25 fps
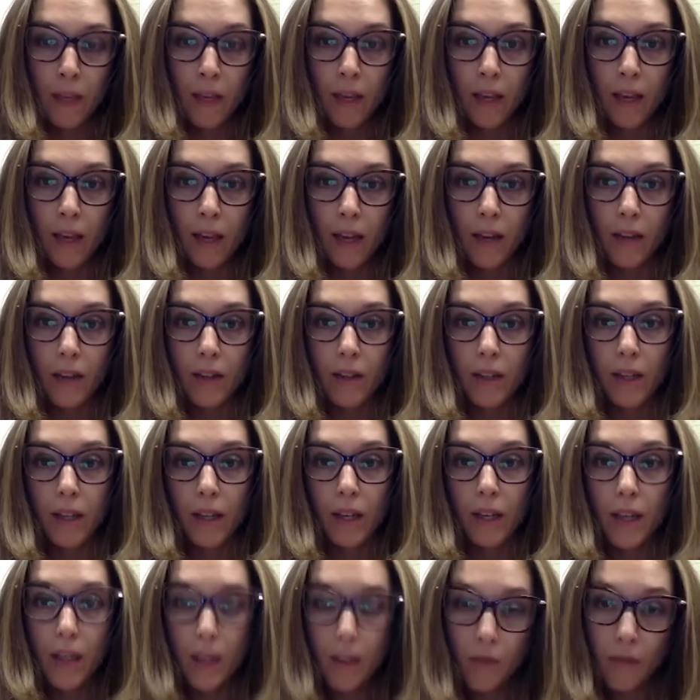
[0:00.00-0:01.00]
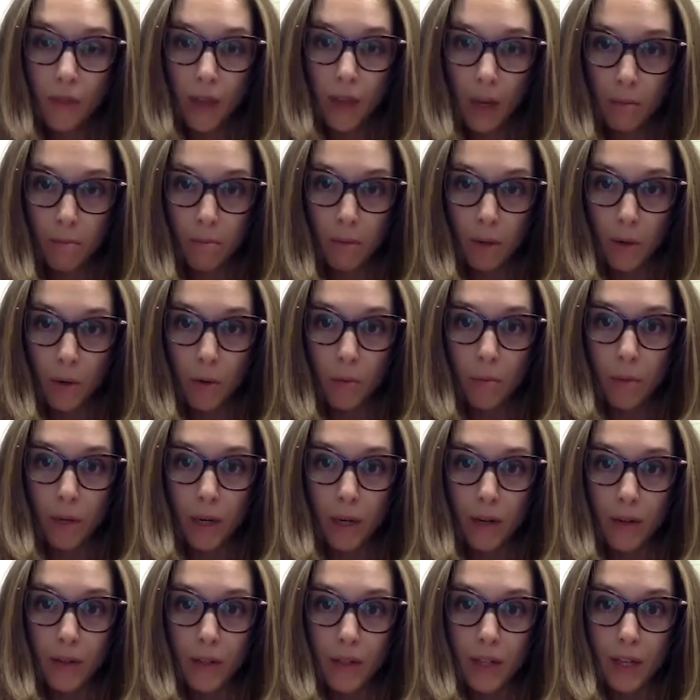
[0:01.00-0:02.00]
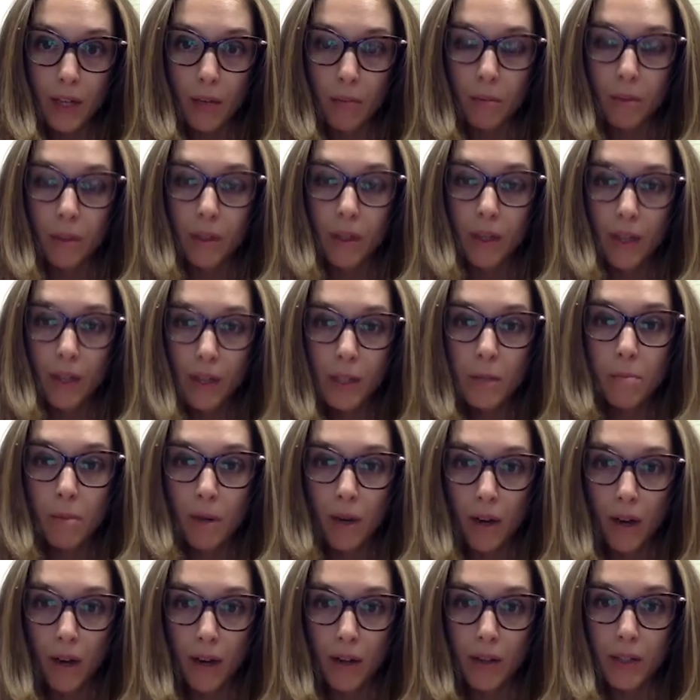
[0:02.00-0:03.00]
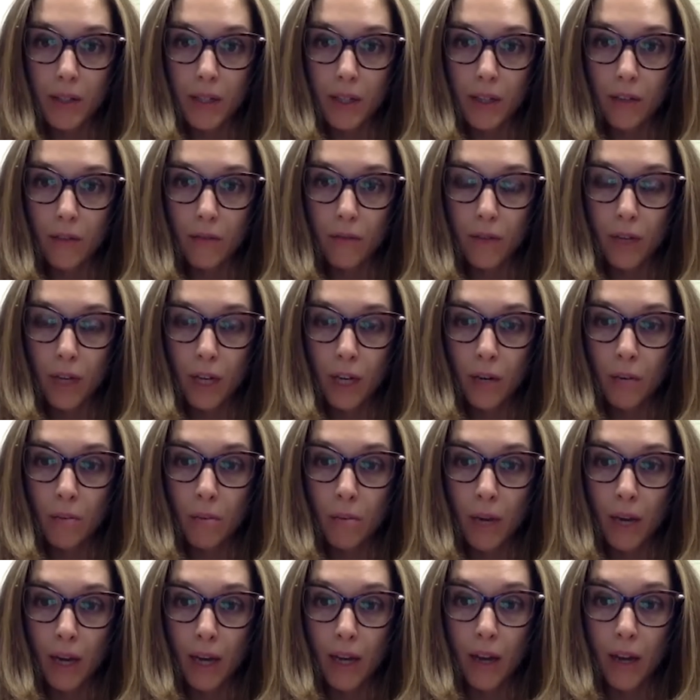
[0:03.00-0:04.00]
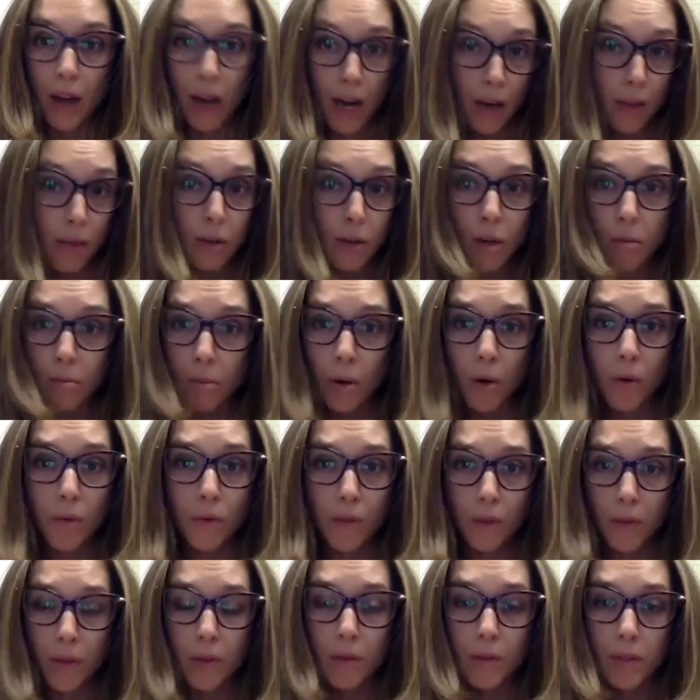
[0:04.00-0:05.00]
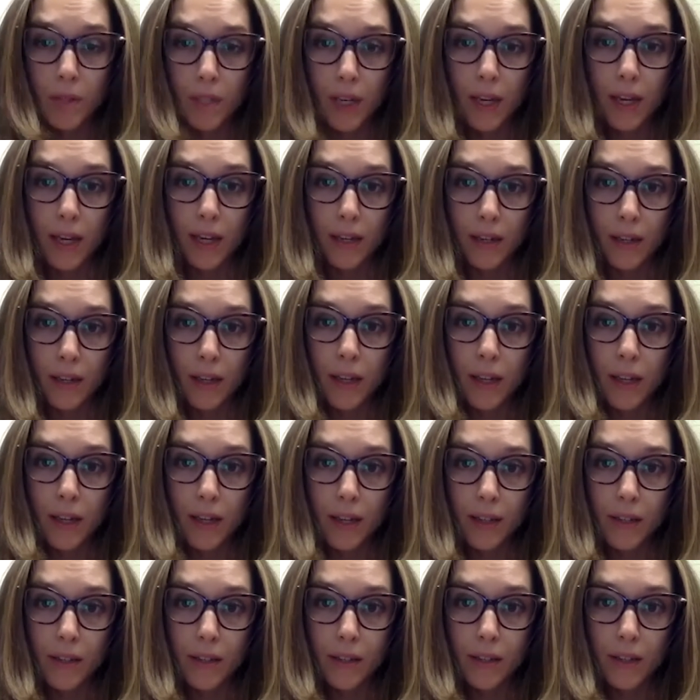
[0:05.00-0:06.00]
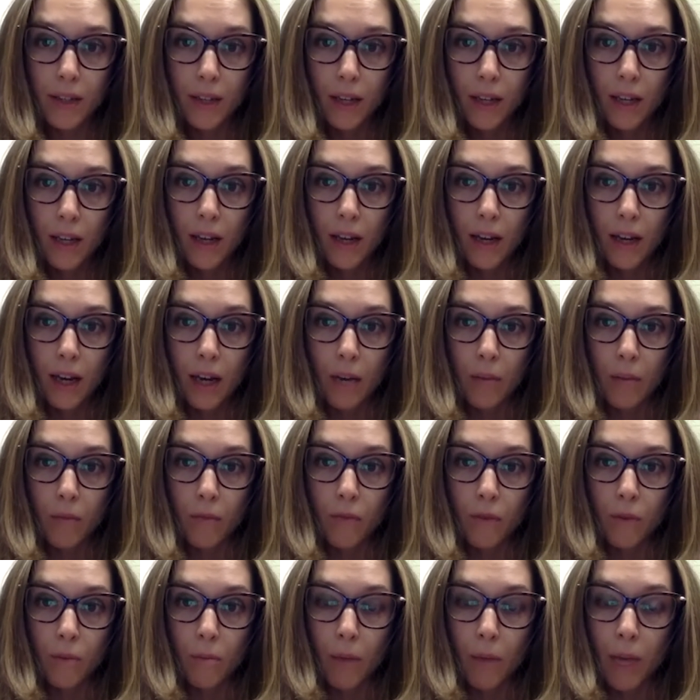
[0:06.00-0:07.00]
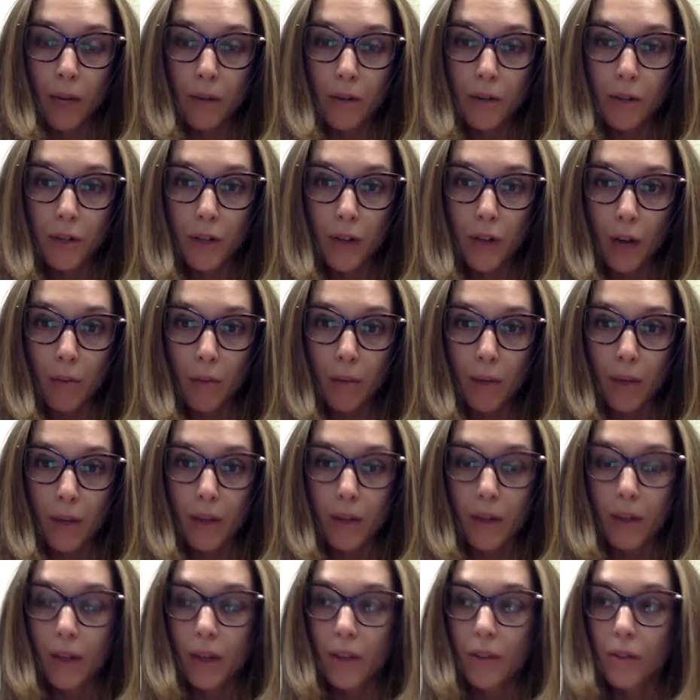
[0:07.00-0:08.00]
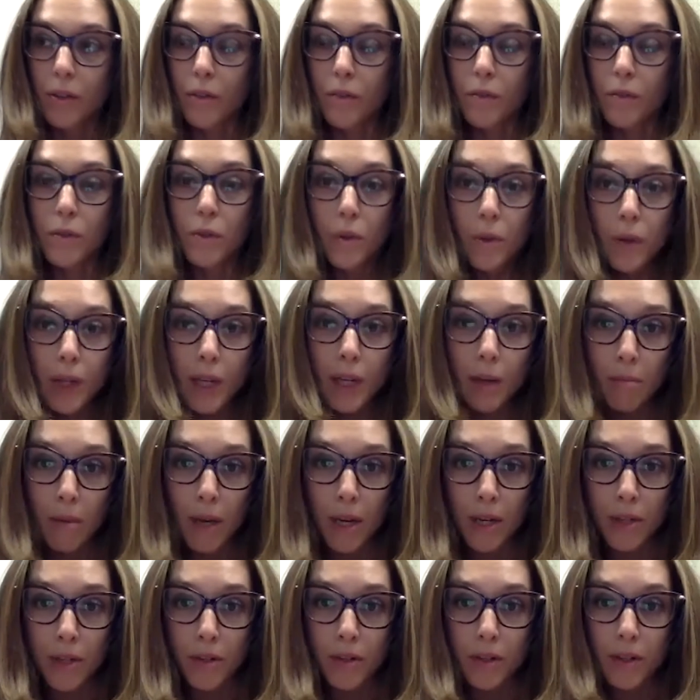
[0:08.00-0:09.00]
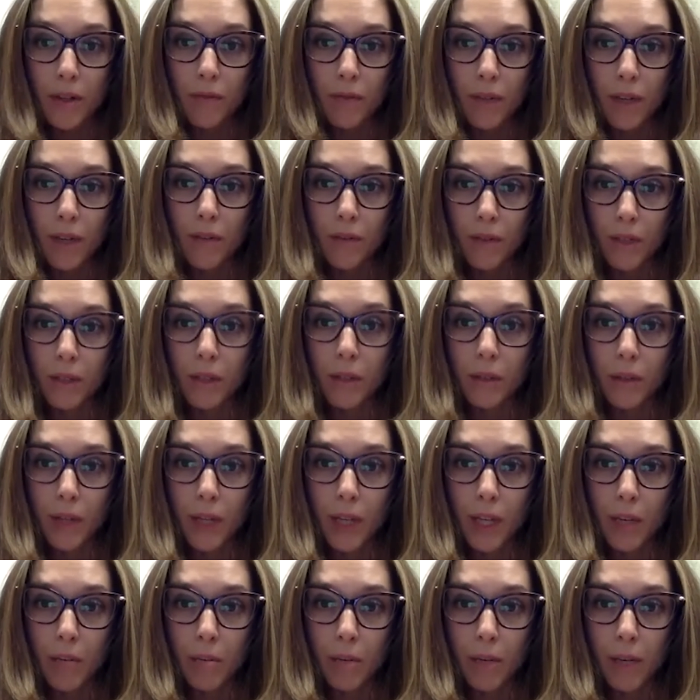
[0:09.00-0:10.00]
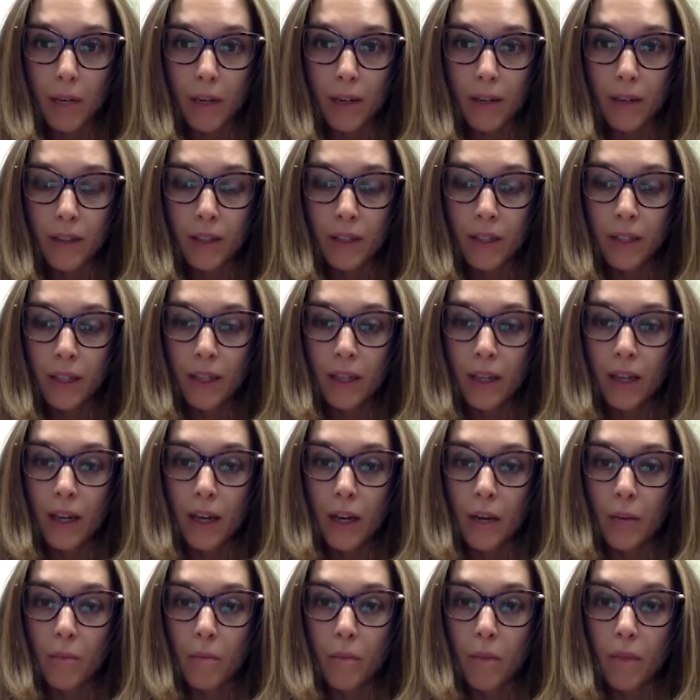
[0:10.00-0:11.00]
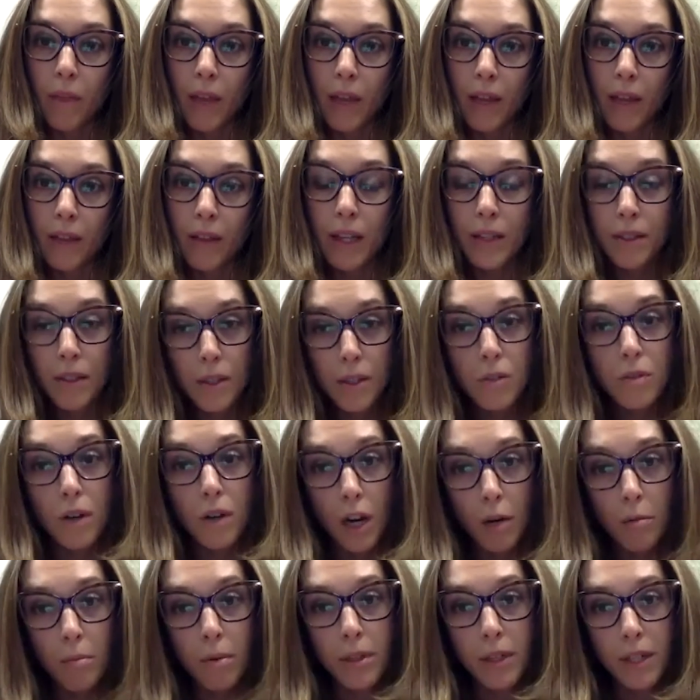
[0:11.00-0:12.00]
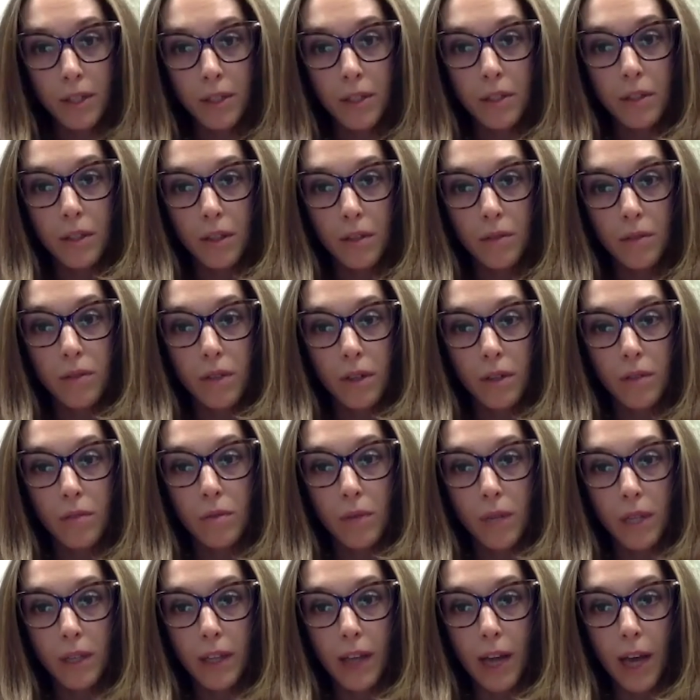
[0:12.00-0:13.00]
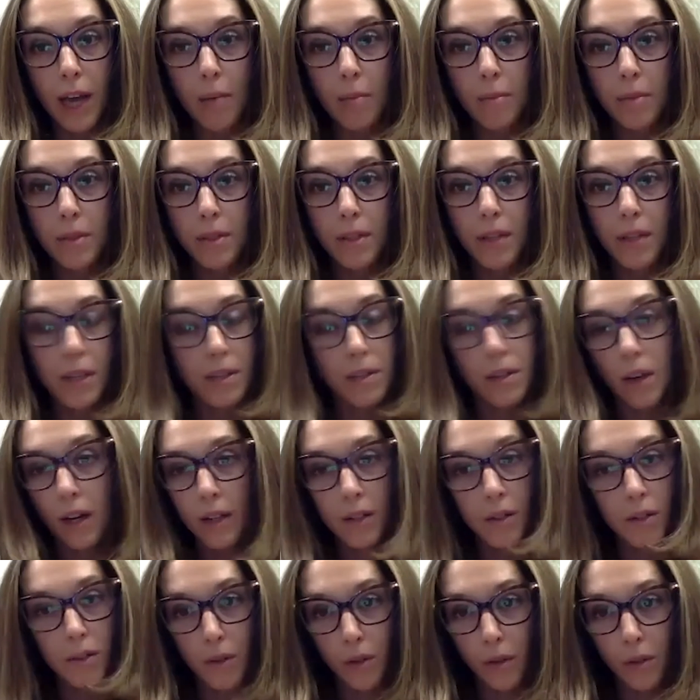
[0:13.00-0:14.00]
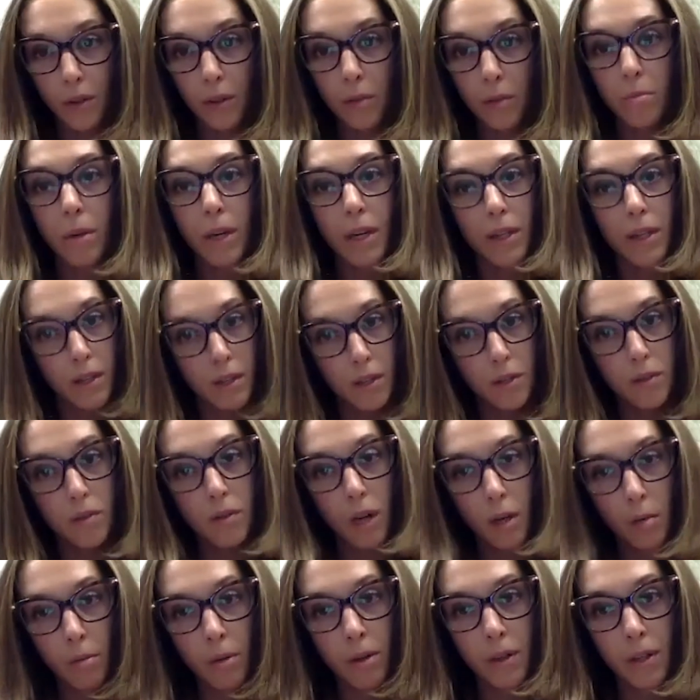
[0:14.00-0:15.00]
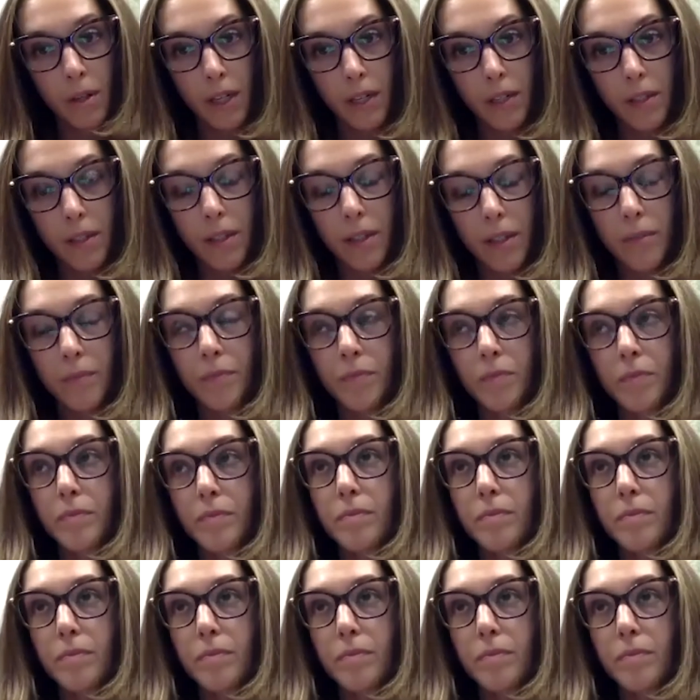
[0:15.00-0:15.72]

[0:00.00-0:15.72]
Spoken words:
And if that bone marrow sample is positive by either or both of those techniques for microscopic or surrogate measures of the leukemia, then that's a strong predictor of relapse. It's not certain, but it's a strong predictor.